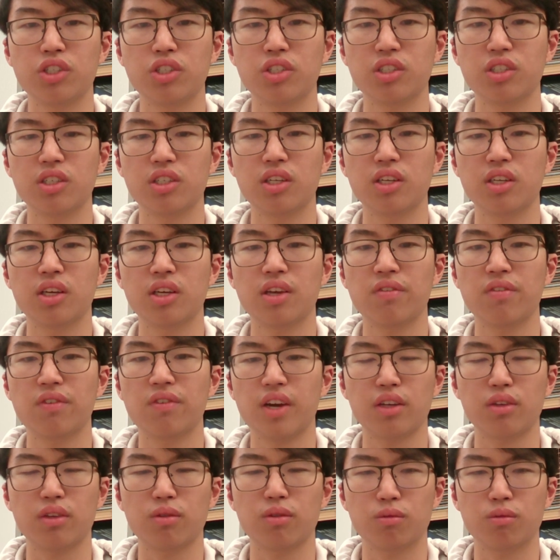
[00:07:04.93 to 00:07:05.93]
is in
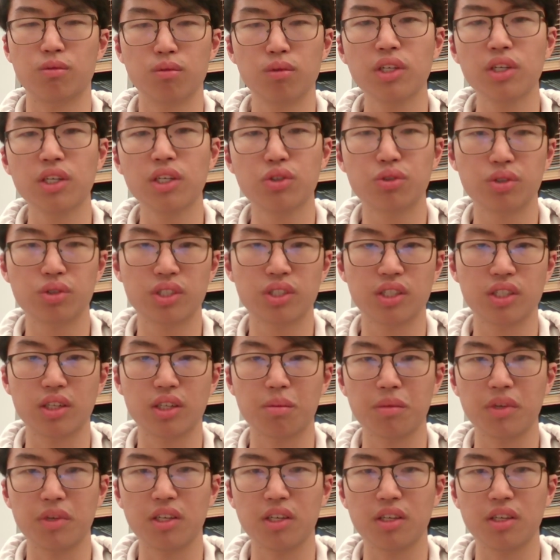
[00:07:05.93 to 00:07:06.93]
fact really interesting to me.